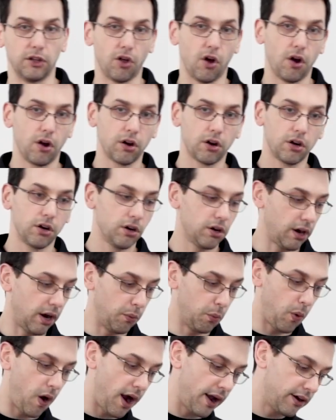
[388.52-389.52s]
longer
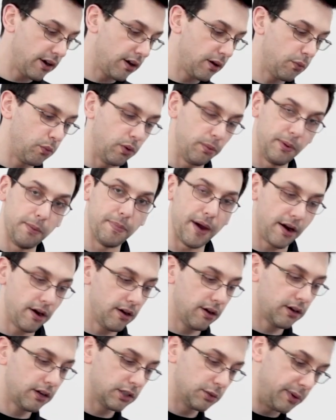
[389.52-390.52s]
and wider, would be
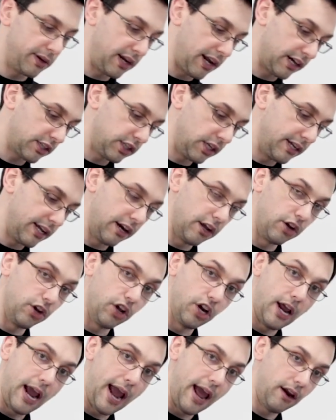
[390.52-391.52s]
better because we could actually get a
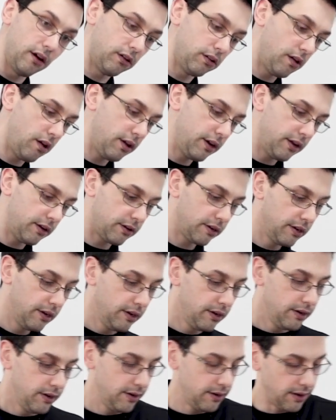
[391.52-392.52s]
good handle on it.
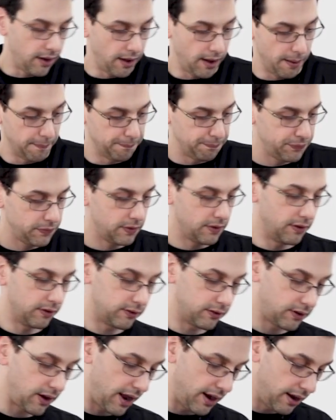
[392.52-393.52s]

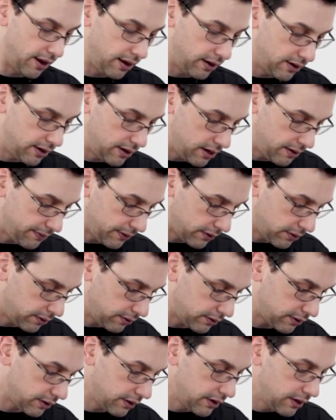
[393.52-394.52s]
This is kind of
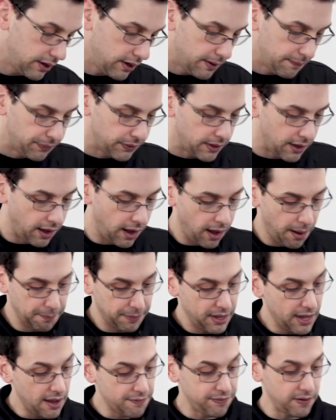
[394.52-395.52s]
difficult.
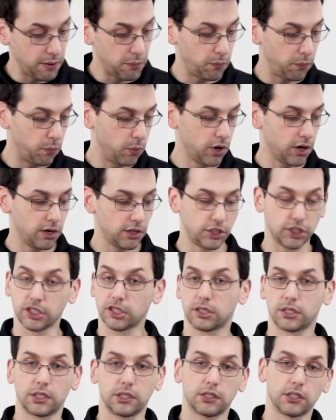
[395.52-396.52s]
If it were
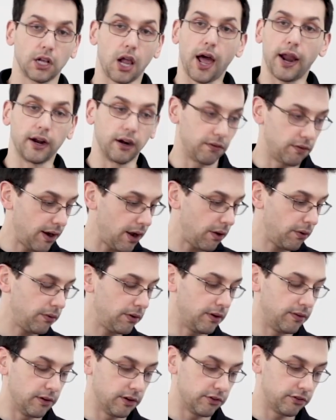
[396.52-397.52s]
just sliding
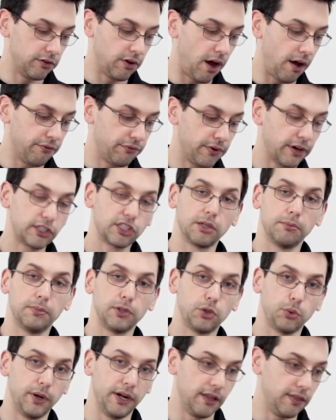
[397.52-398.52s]
around and there's not friction
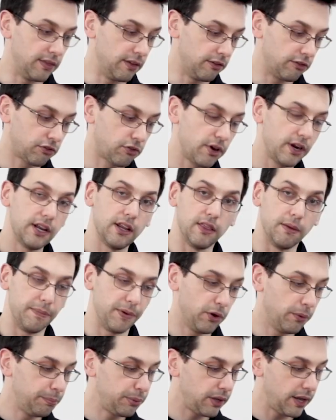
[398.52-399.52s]
between the screen and the
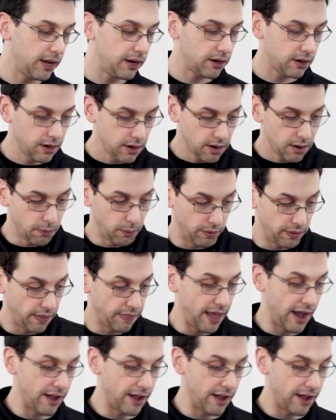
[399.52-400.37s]
build plate, well then